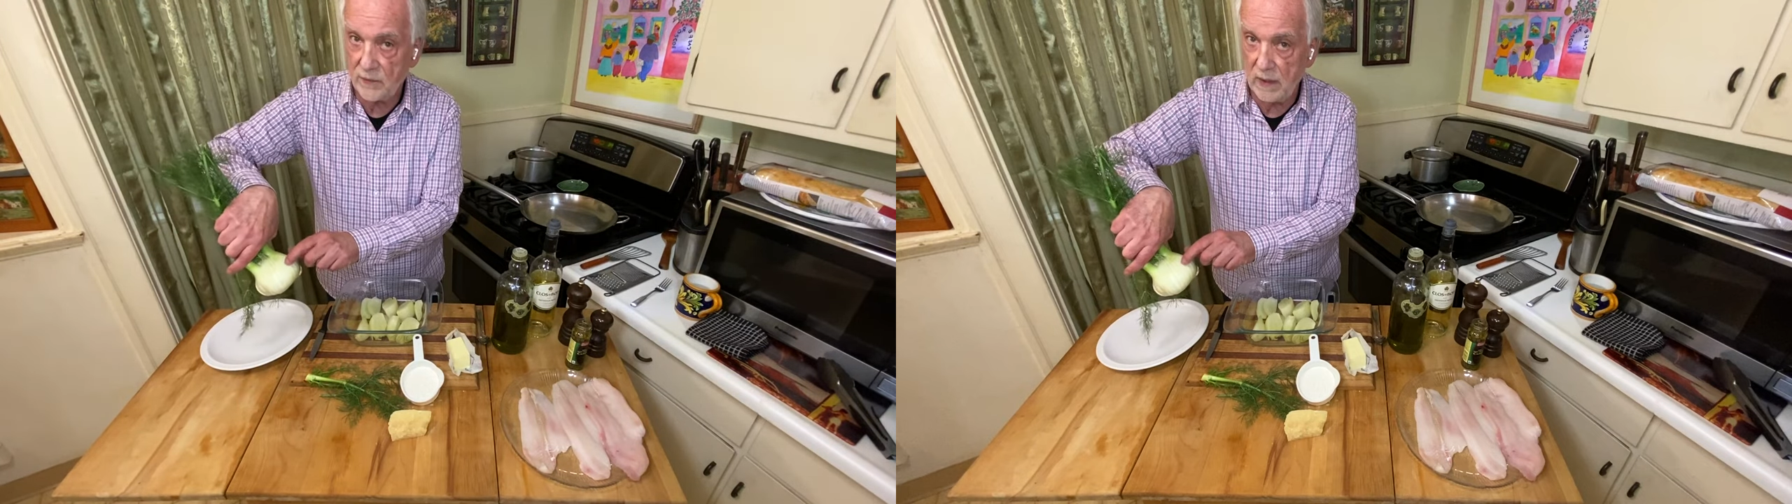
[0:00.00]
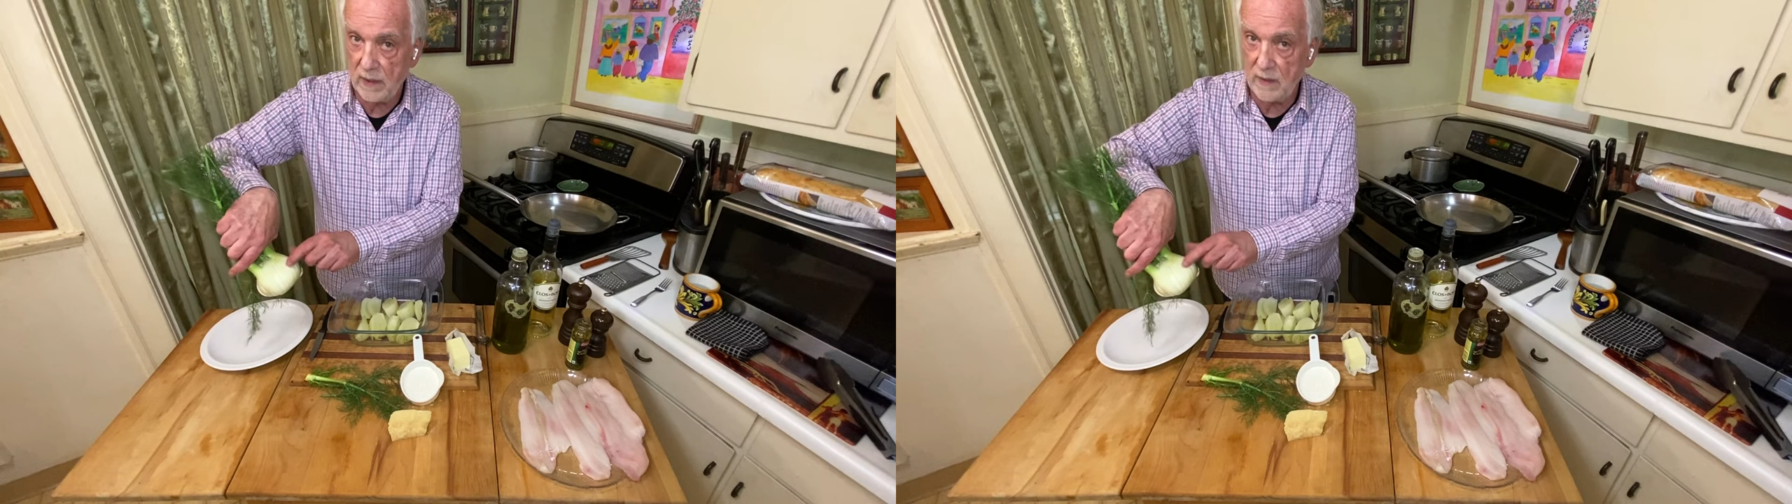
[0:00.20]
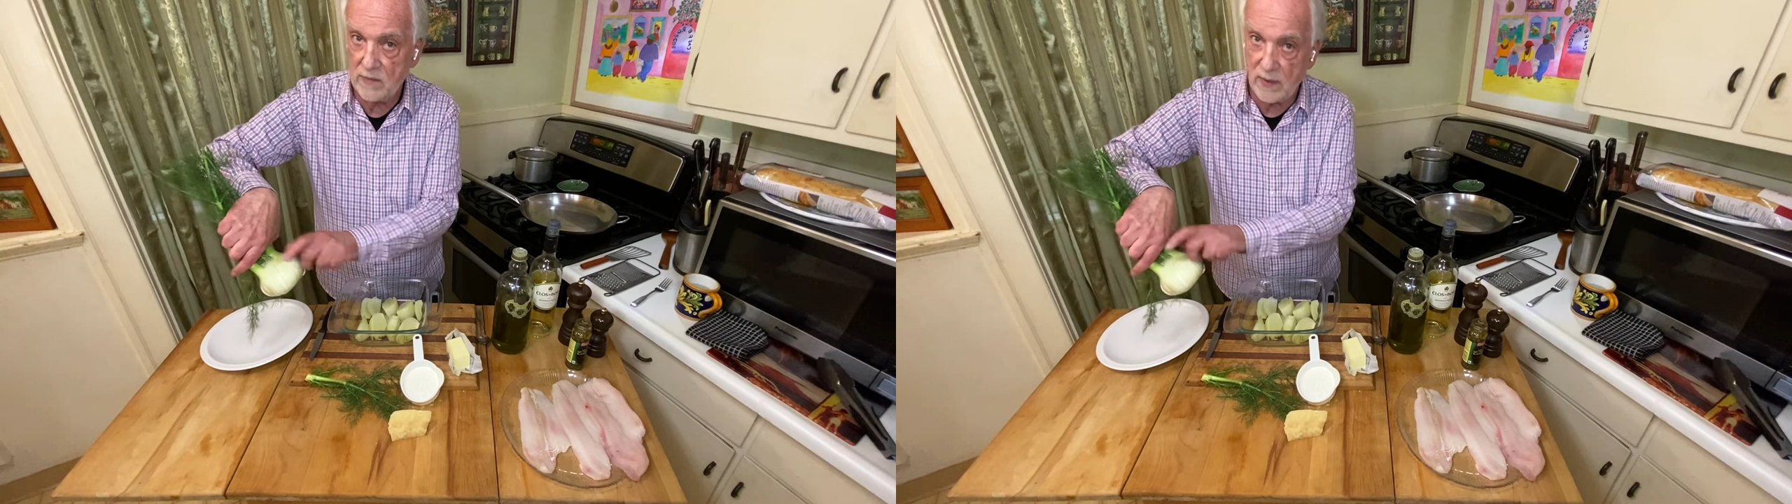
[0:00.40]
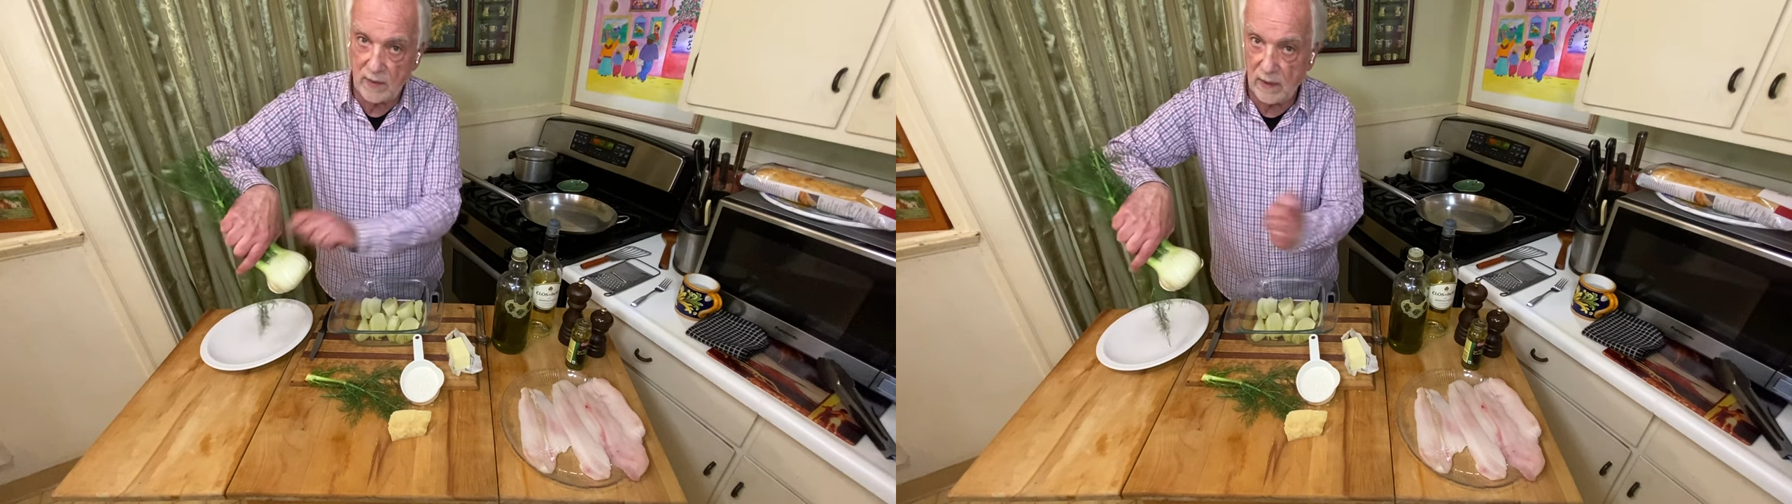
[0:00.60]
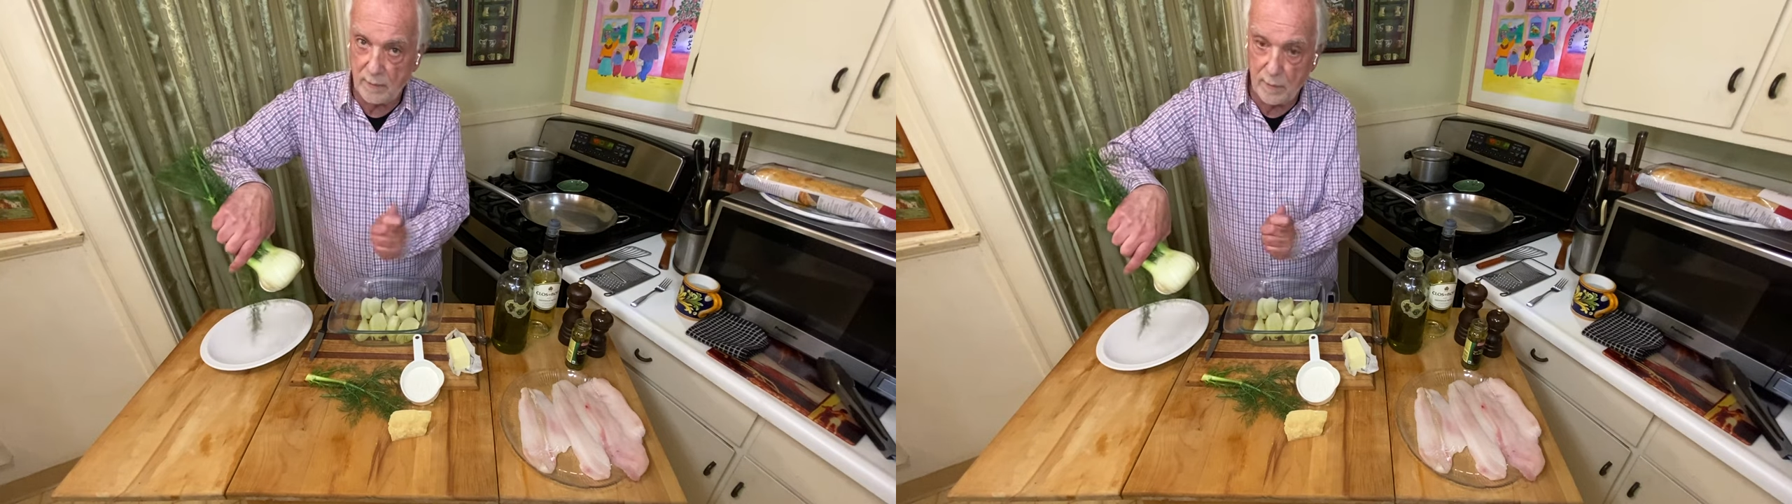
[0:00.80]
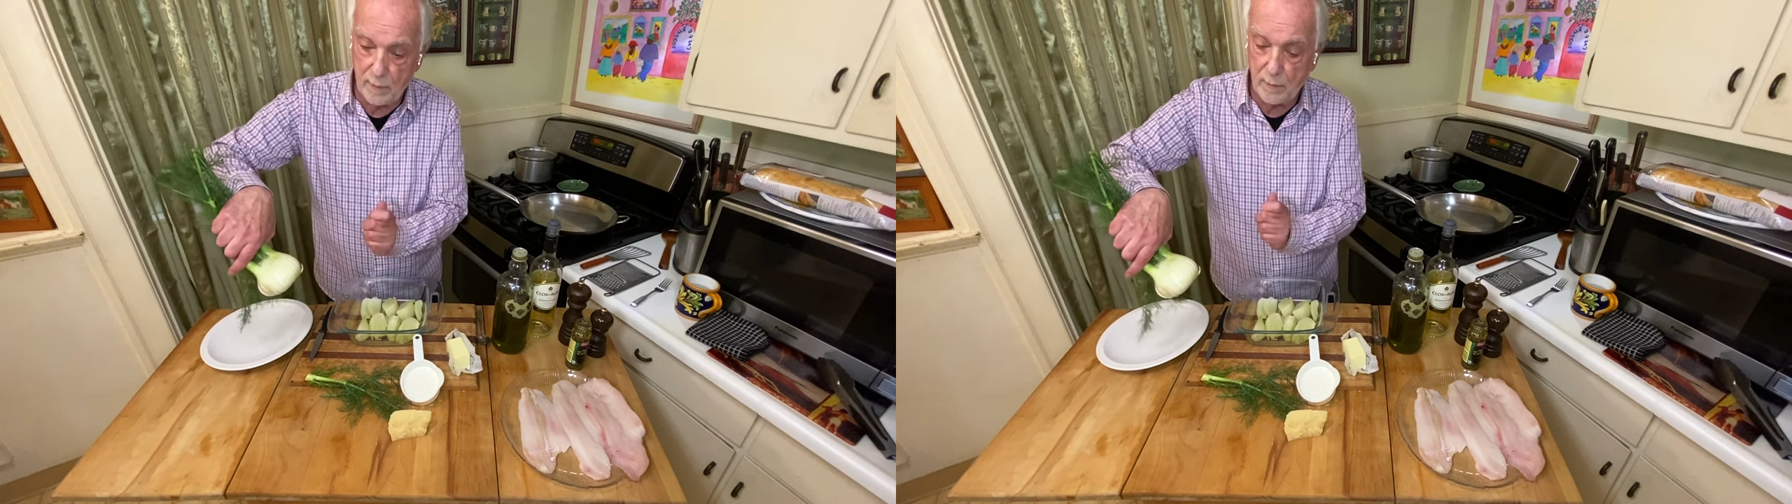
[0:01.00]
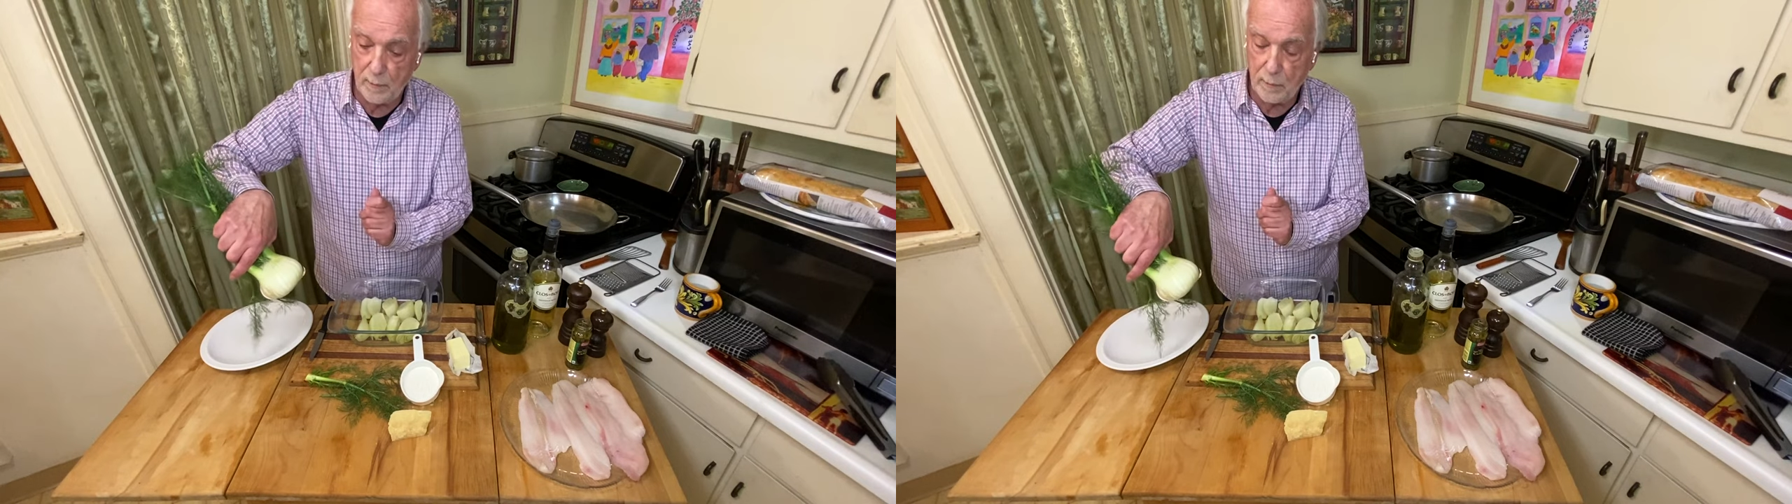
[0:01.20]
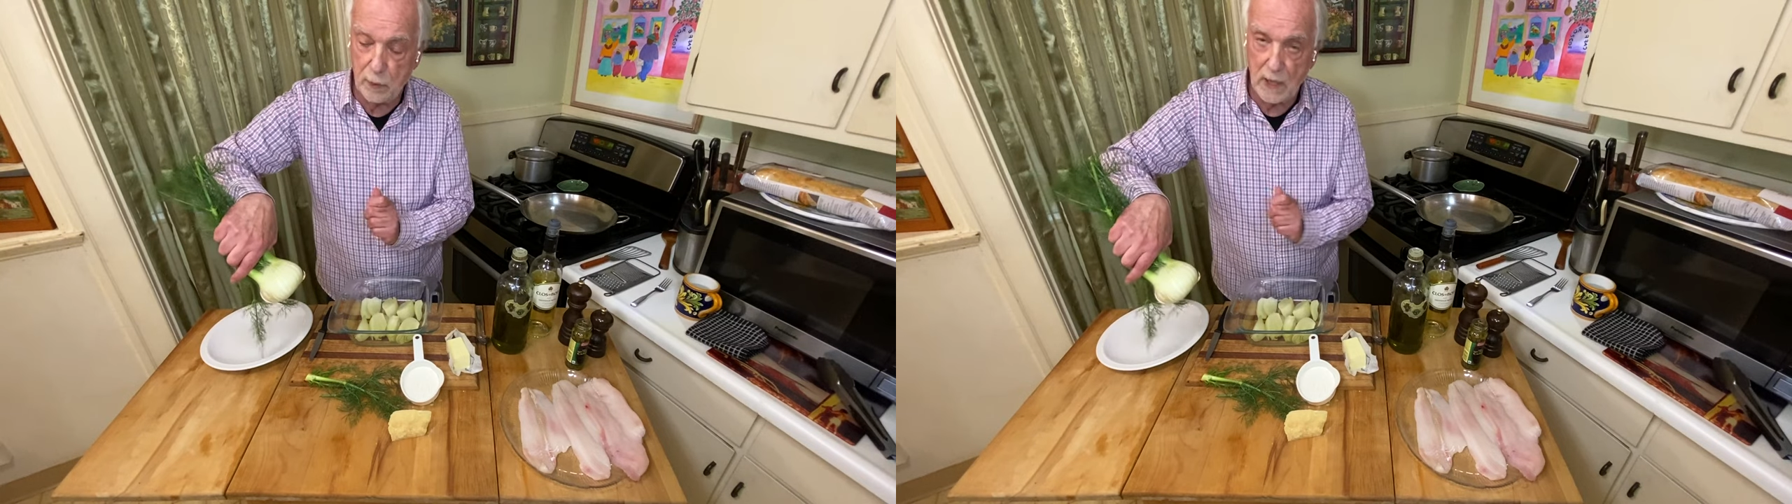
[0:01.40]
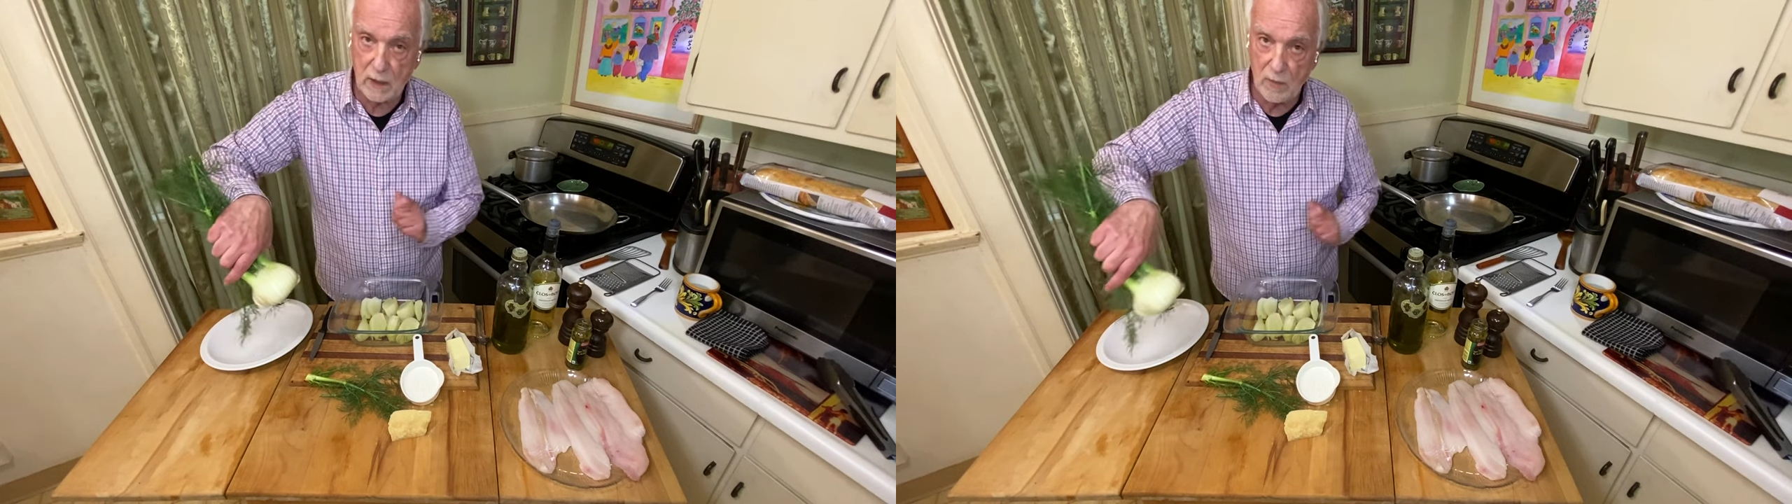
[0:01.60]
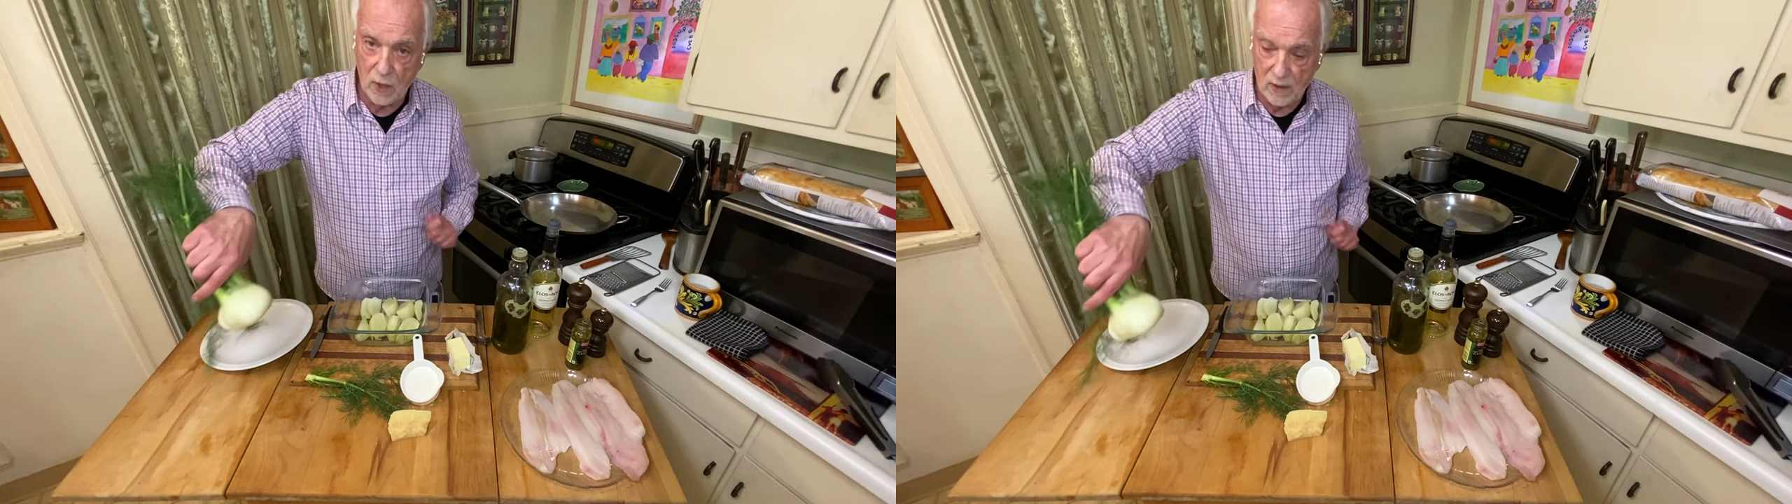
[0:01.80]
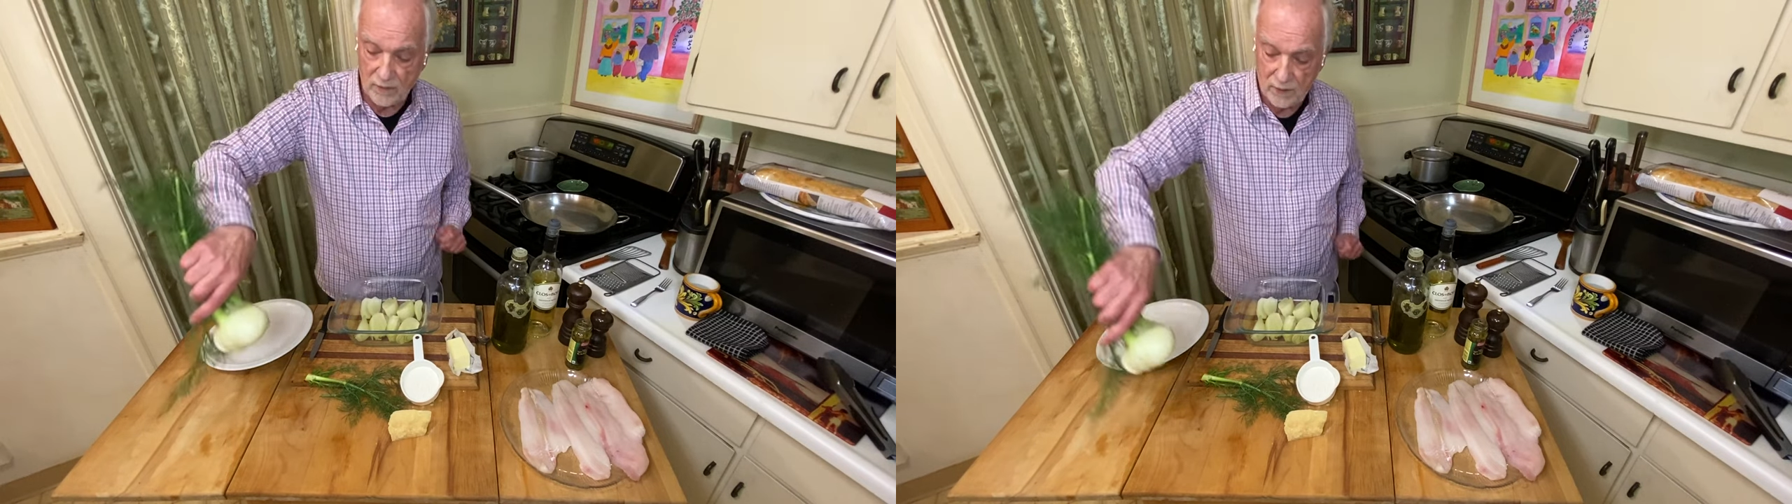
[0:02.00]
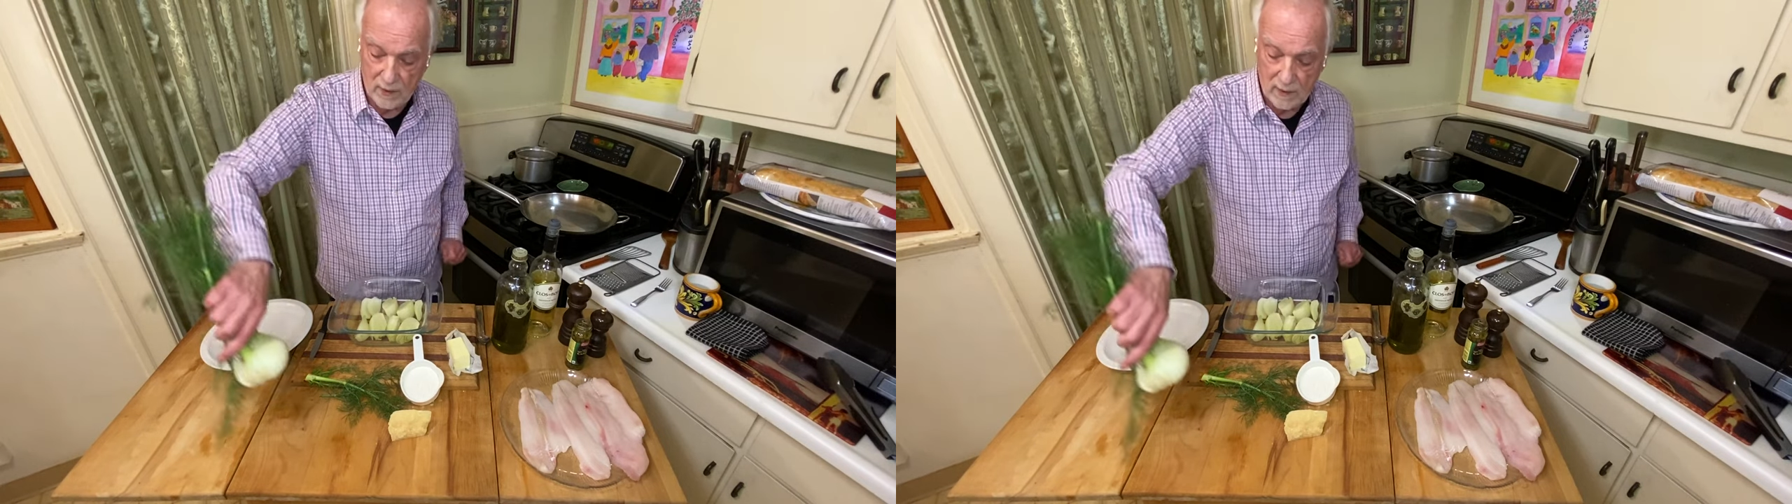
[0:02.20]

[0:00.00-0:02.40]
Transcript: leaves I'm going to pluck them off.